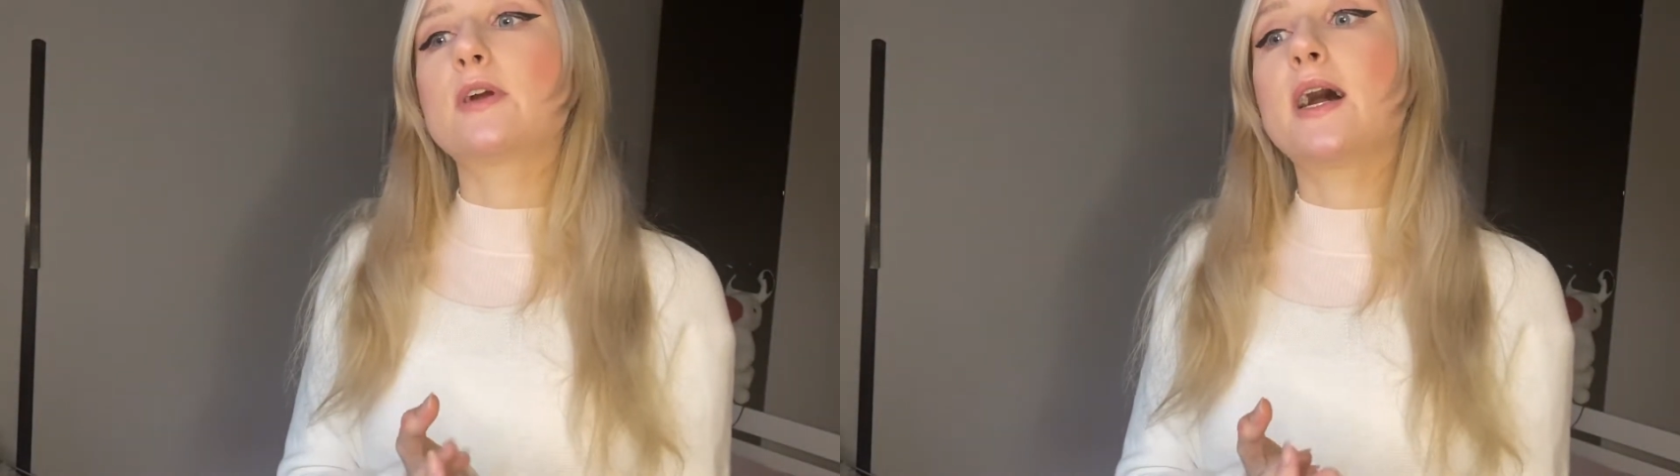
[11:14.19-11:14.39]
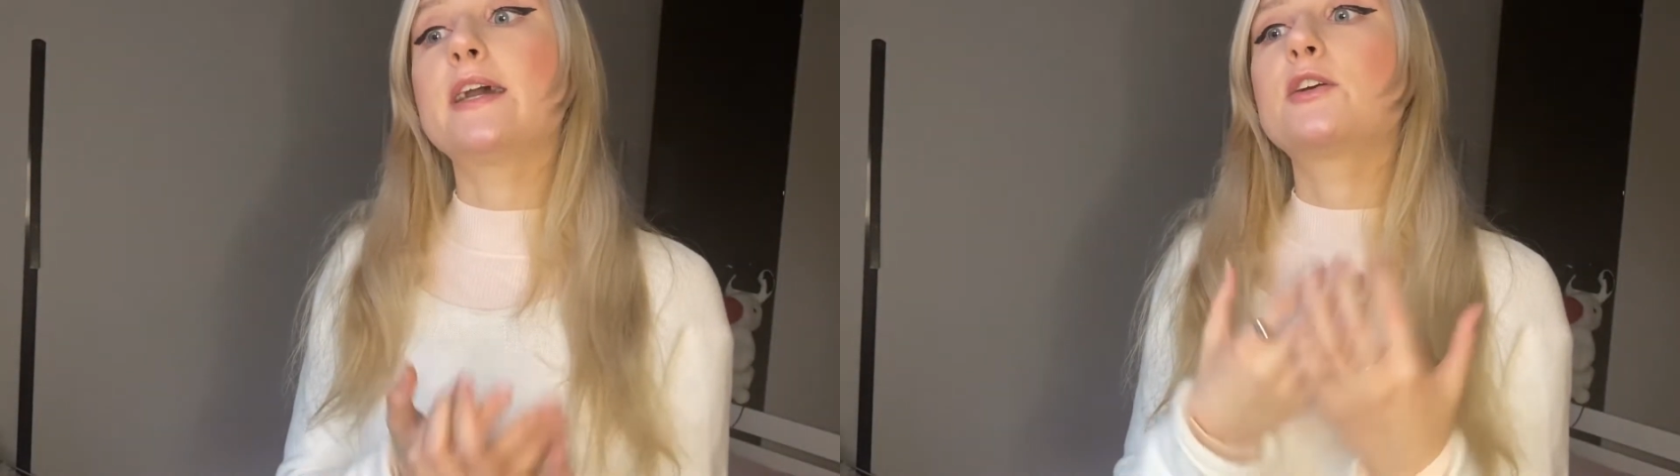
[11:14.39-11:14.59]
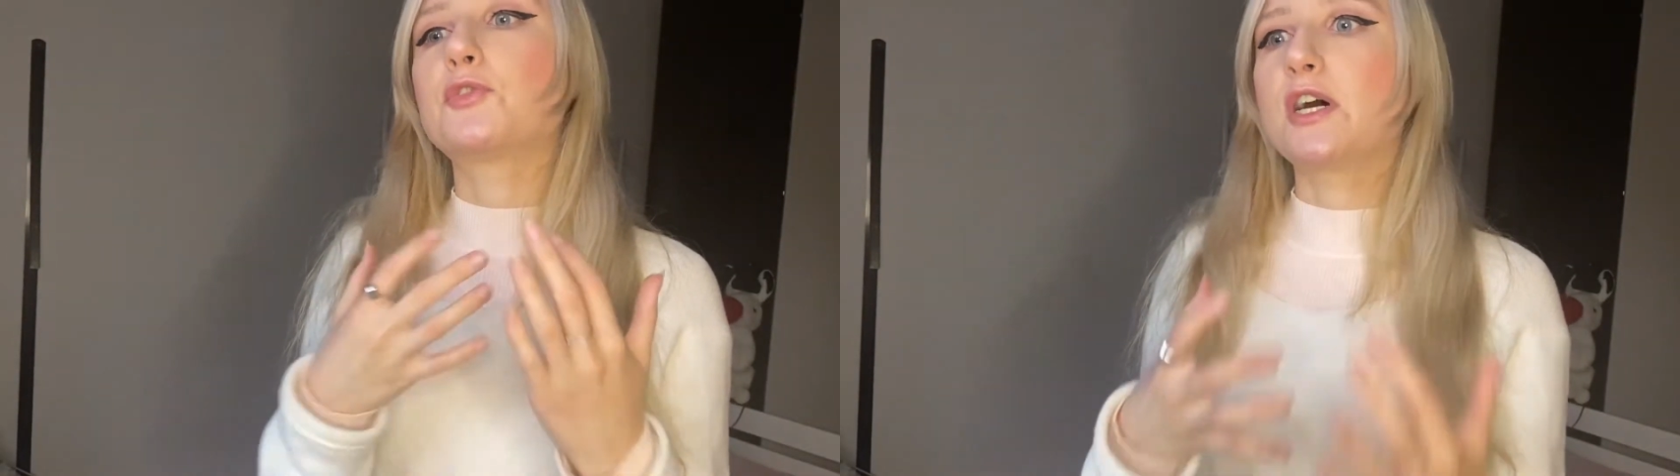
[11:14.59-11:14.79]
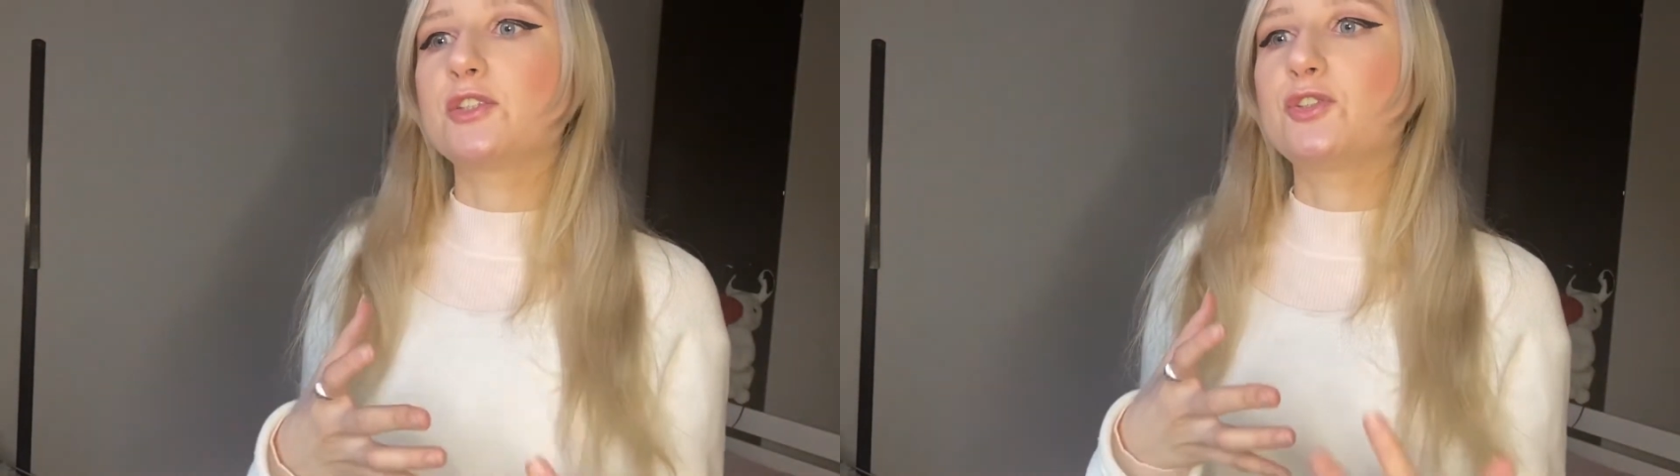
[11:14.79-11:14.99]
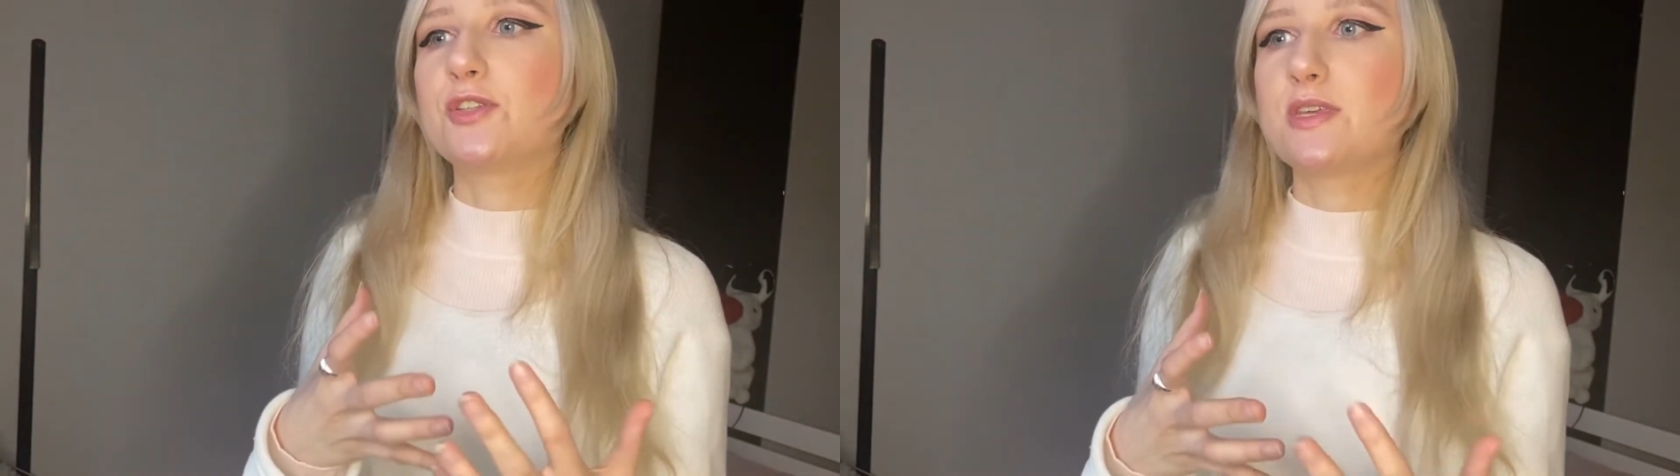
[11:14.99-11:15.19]
I
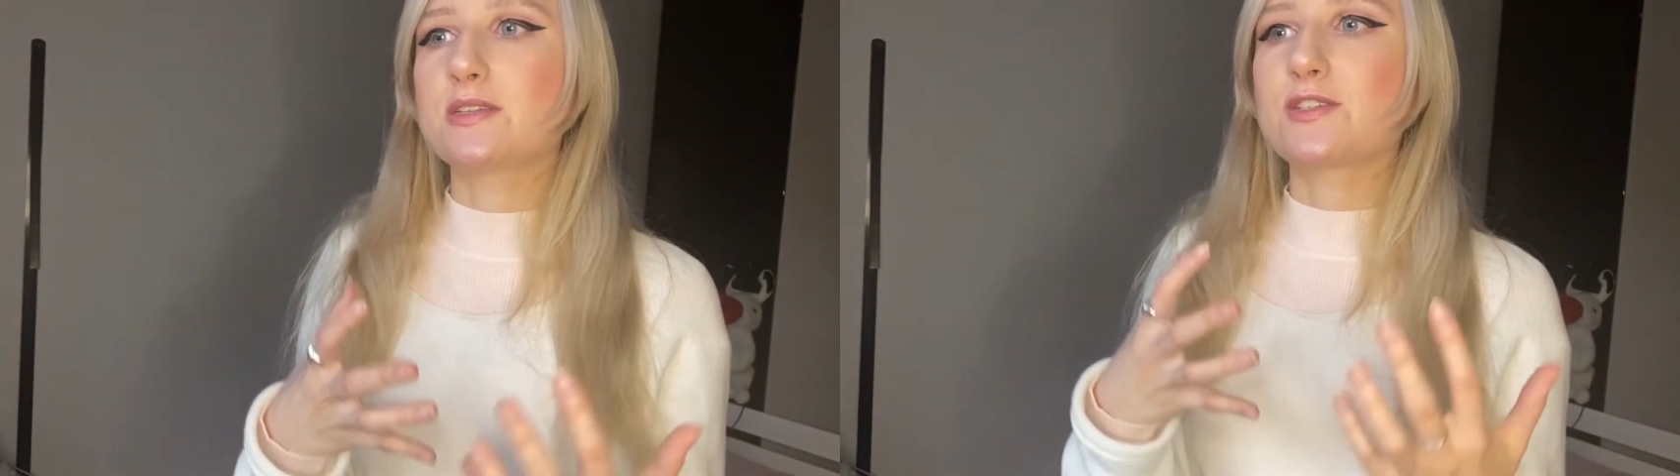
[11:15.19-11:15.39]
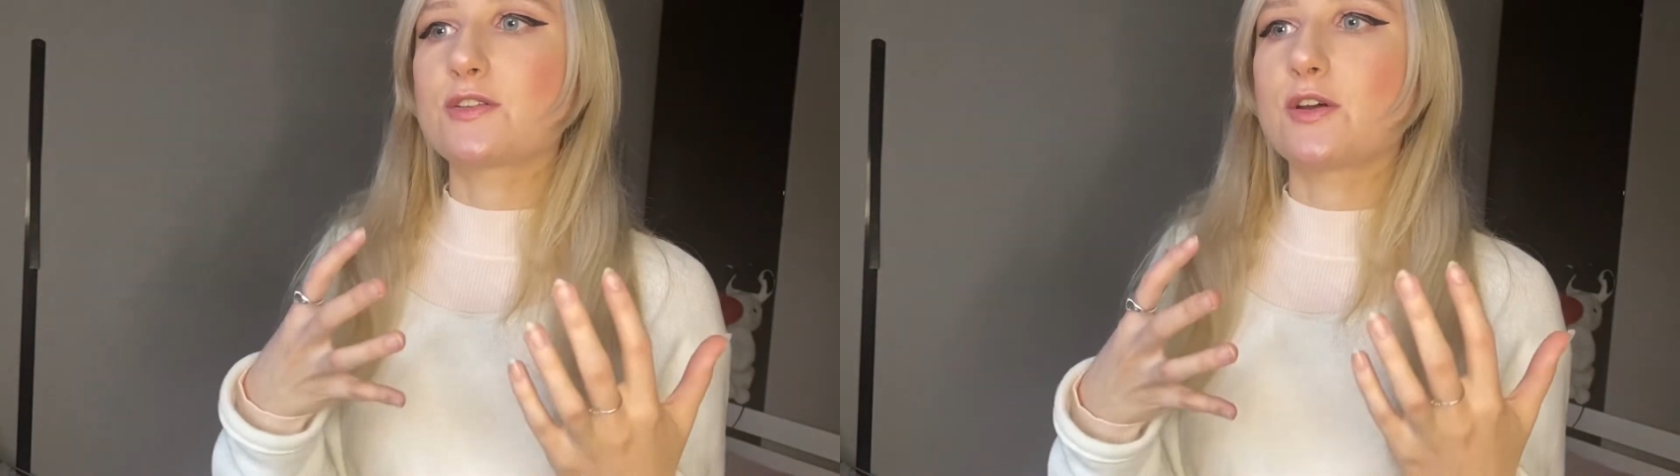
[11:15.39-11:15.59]
crunched this